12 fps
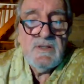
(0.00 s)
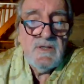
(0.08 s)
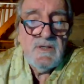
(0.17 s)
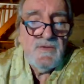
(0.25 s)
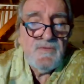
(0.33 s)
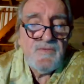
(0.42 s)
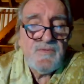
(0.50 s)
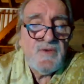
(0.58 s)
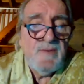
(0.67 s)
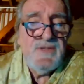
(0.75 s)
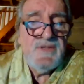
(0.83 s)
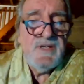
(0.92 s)
from
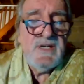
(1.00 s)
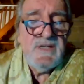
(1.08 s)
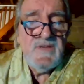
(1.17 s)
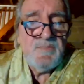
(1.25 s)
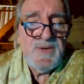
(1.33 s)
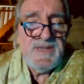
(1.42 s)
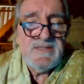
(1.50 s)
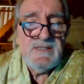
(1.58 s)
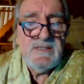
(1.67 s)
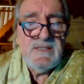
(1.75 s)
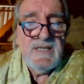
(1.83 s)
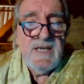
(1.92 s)
the living
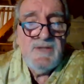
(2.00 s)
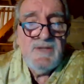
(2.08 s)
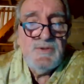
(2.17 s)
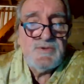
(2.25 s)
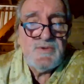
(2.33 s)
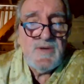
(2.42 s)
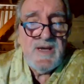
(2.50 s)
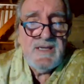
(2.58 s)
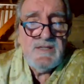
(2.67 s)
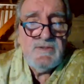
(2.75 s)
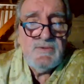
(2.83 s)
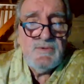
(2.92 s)
present, and you
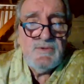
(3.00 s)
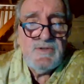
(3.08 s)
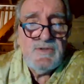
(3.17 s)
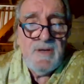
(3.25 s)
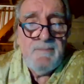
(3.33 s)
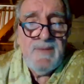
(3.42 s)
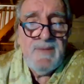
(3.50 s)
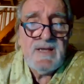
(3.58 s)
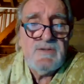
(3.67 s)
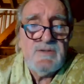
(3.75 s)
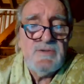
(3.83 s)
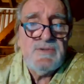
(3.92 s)
try to come
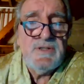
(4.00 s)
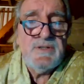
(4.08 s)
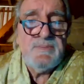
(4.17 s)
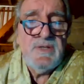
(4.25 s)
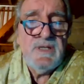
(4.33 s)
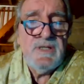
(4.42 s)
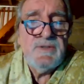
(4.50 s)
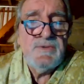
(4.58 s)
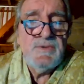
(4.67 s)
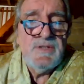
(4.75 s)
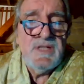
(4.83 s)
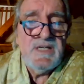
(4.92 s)
back to the
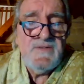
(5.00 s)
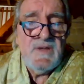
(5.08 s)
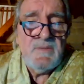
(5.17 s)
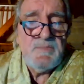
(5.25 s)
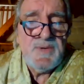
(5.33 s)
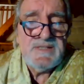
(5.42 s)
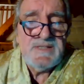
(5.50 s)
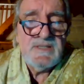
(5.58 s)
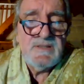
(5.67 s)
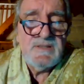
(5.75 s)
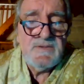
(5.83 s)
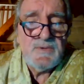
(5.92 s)
living
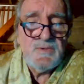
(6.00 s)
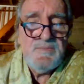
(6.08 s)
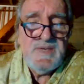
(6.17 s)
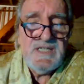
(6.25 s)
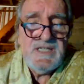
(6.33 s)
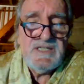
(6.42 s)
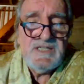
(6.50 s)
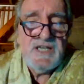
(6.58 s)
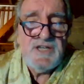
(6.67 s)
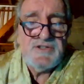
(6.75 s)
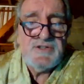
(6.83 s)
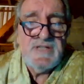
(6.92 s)
present through
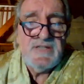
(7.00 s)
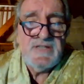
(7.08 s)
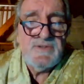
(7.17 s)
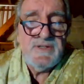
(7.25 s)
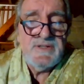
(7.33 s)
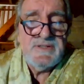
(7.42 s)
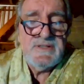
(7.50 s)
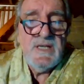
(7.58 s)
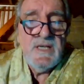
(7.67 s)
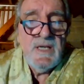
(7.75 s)
meditation and so on,